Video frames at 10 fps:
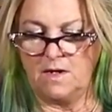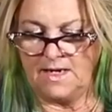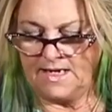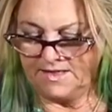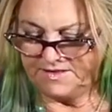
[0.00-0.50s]

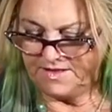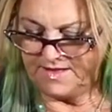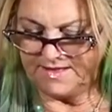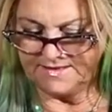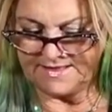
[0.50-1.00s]
into the
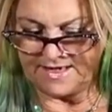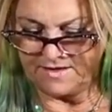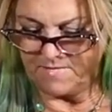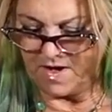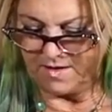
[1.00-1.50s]
inside of
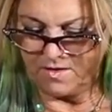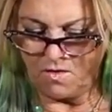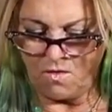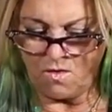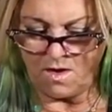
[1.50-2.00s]
the mug
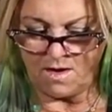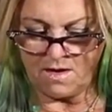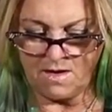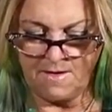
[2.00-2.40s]
or